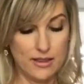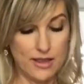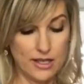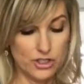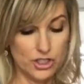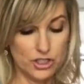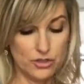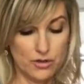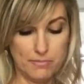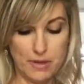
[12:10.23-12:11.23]
That should
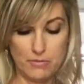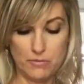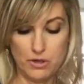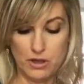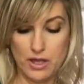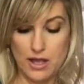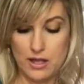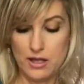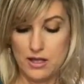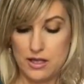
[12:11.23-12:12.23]
do it, but
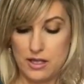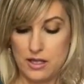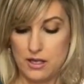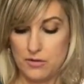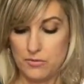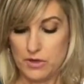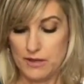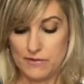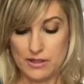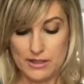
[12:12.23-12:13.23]
we'll
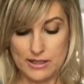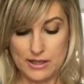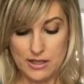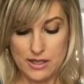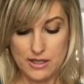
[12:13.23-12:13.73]
give it a little